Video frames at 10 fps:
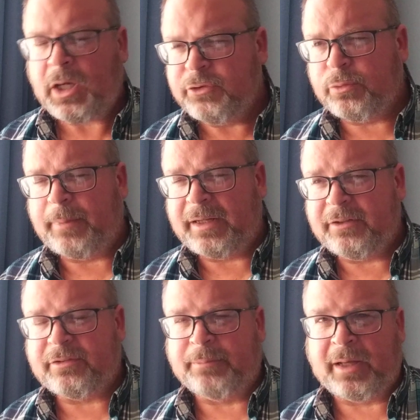a
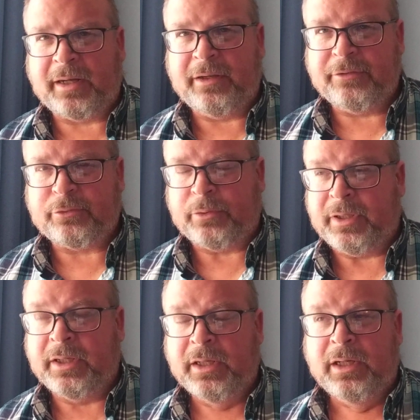tremendous amount of
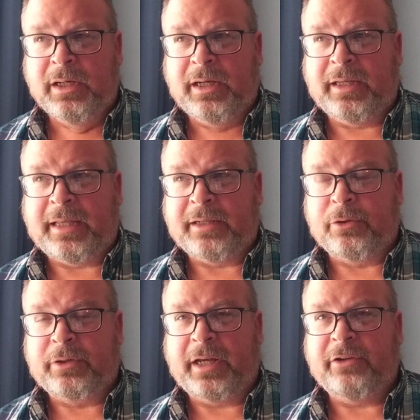history in that
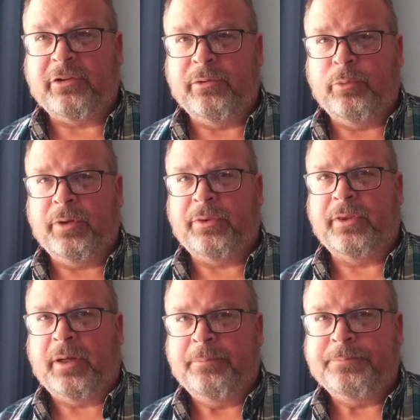location
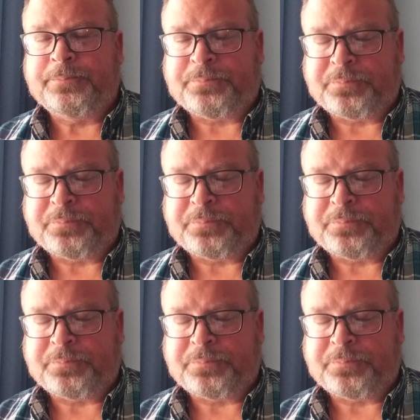with um,